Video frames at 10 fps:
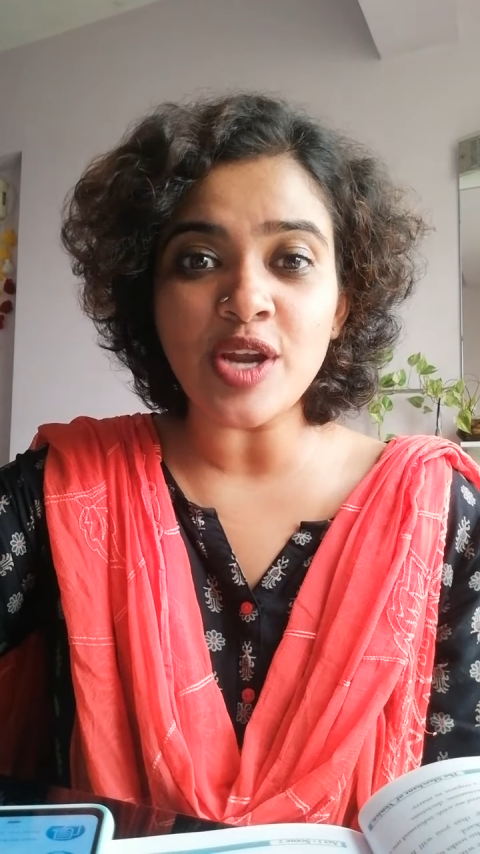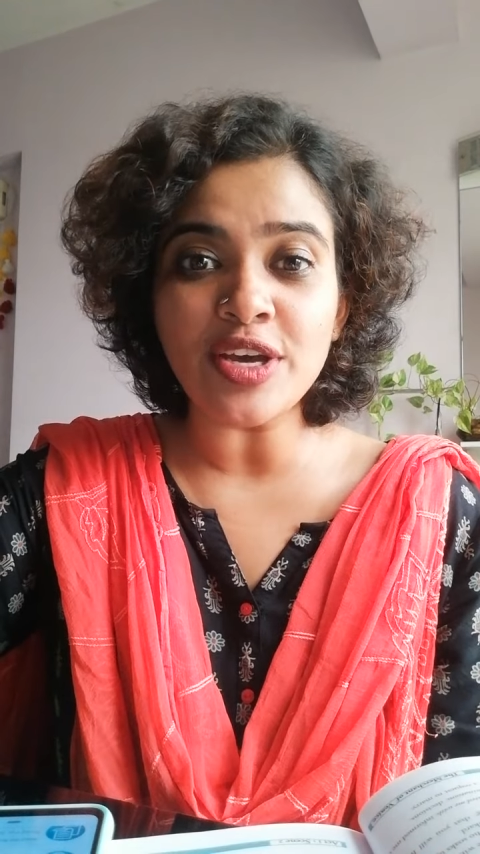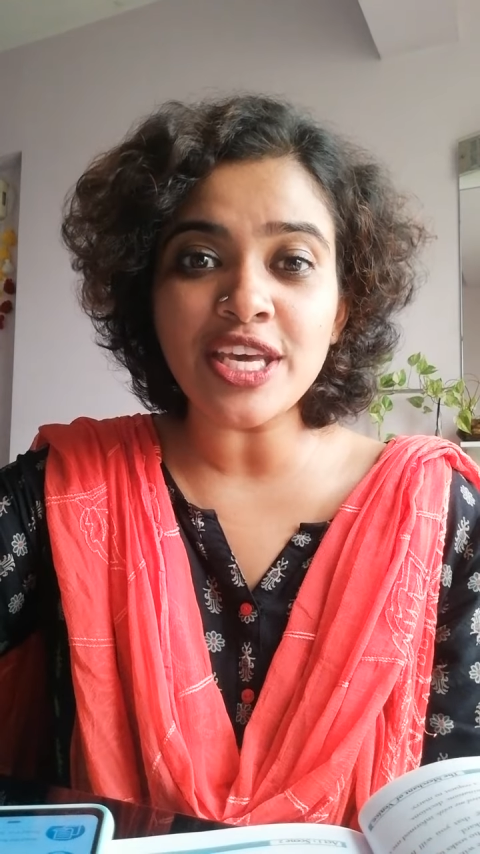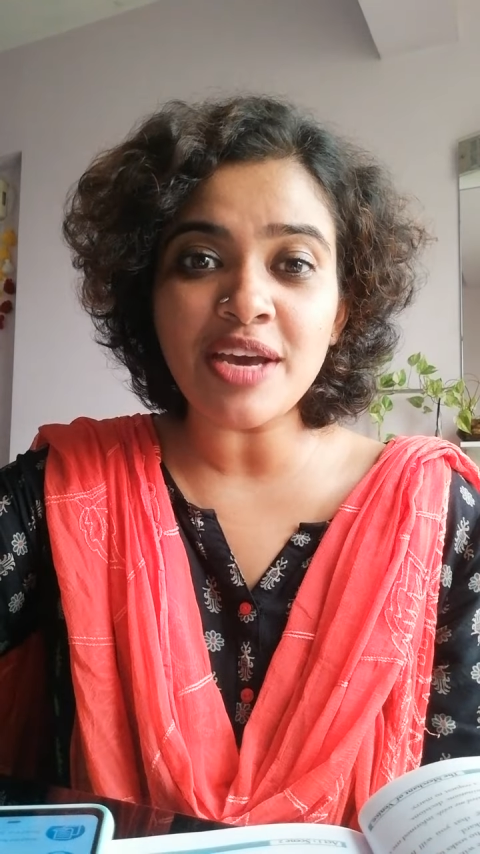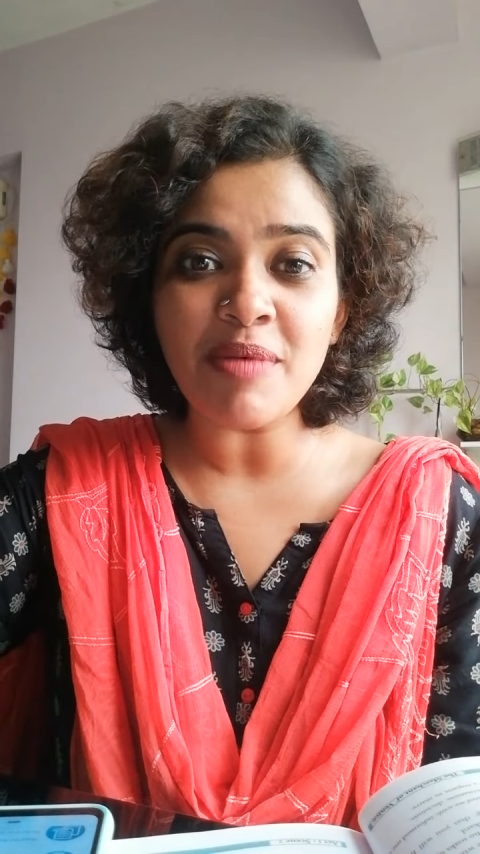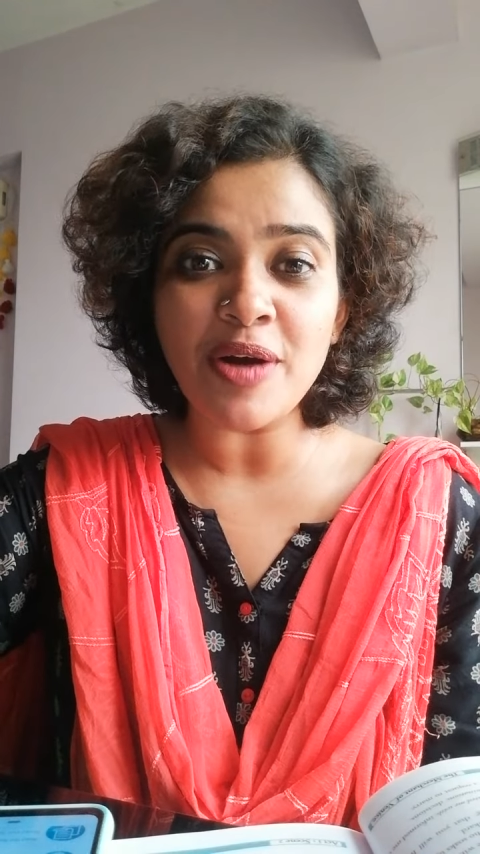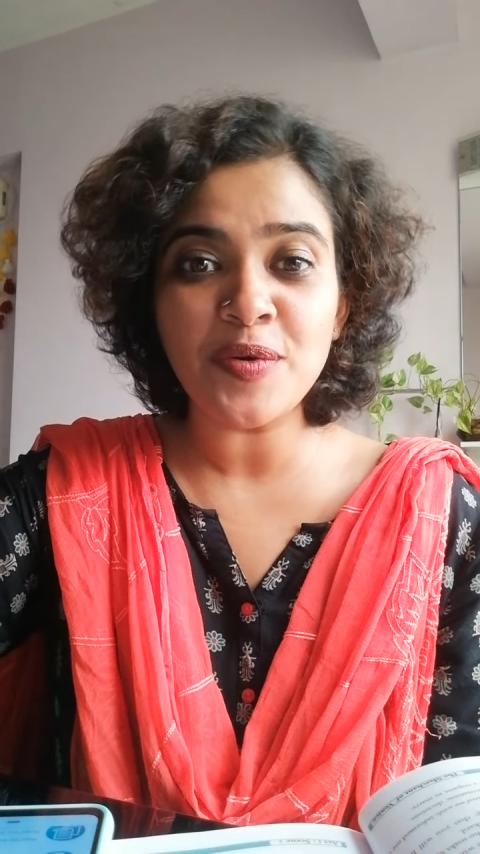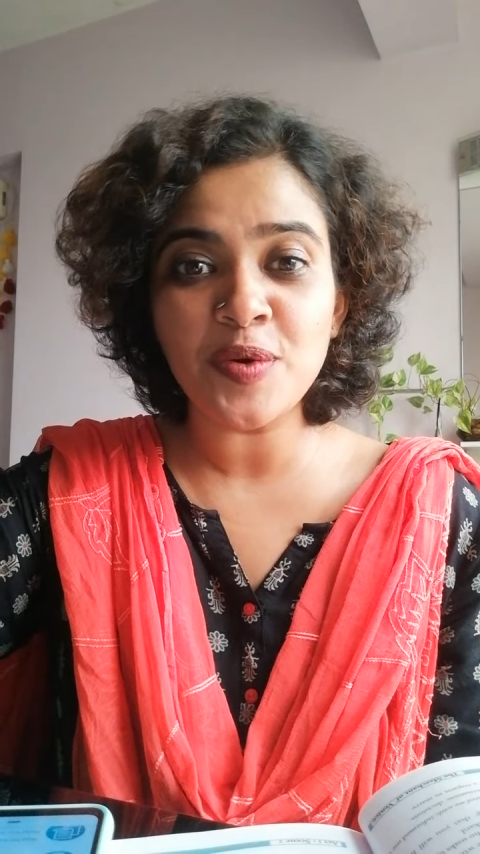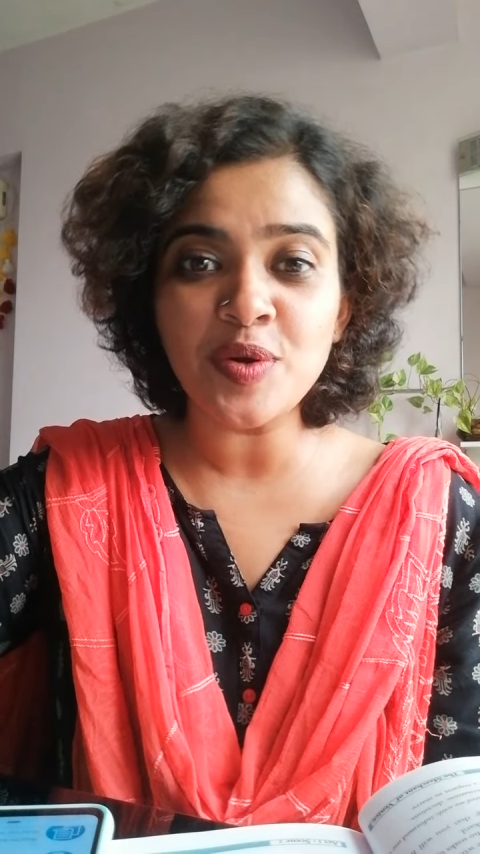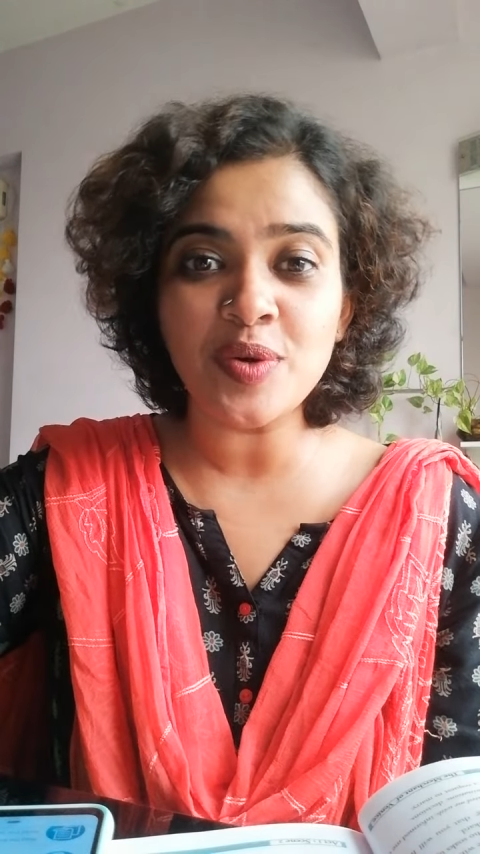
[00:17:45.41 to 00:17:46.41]
talking
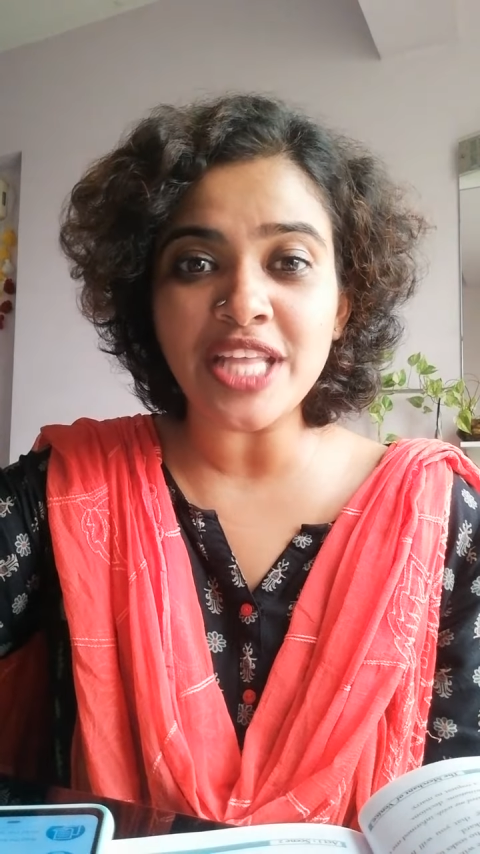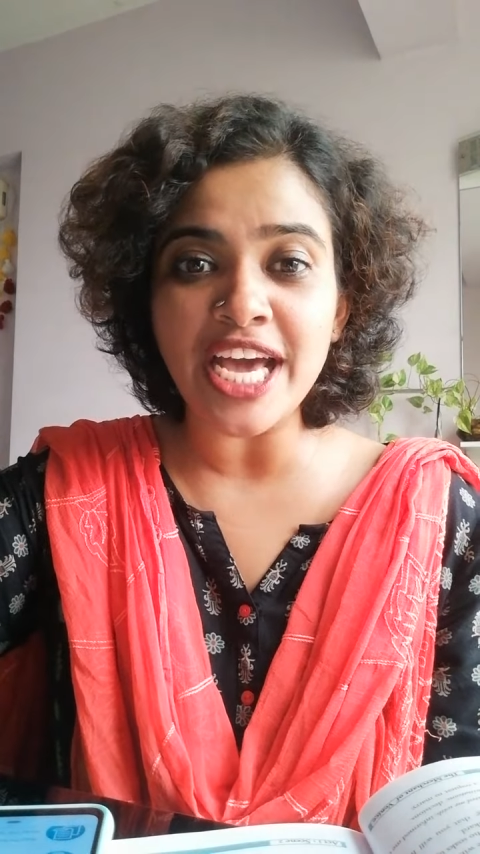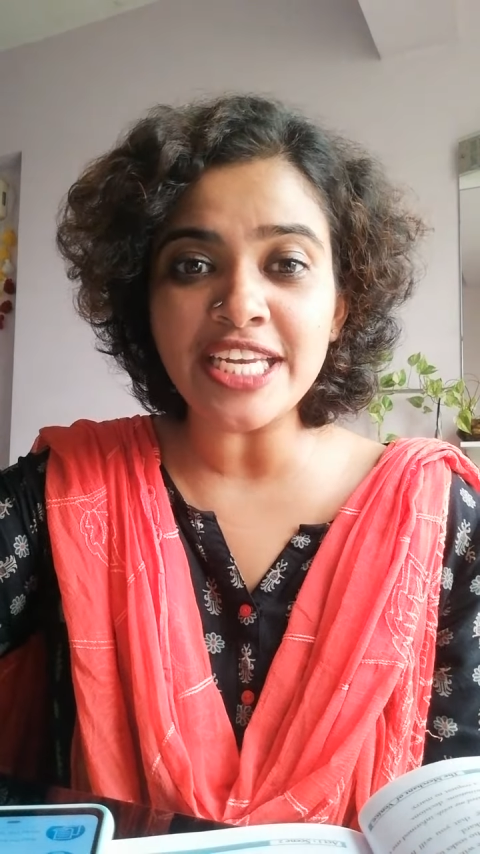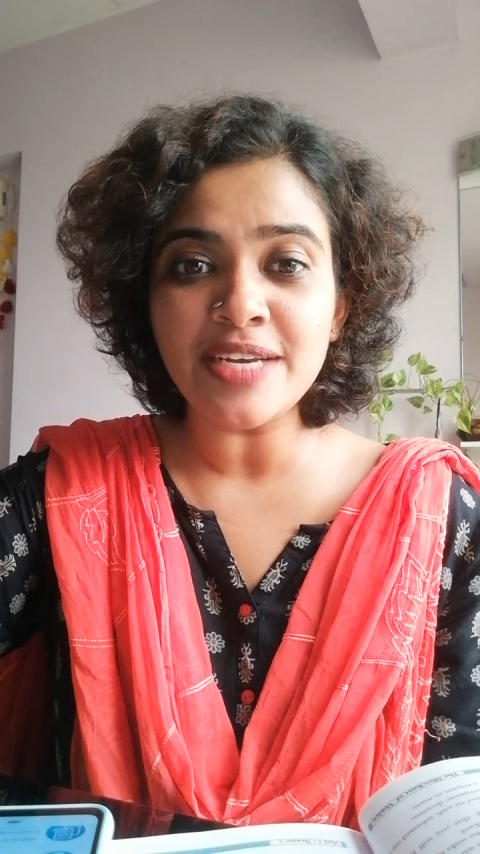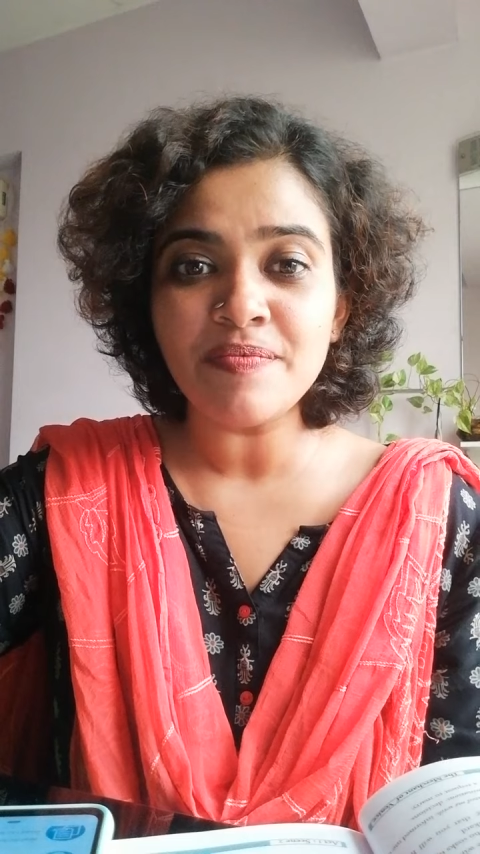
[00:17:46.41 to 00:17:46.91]
about do you know that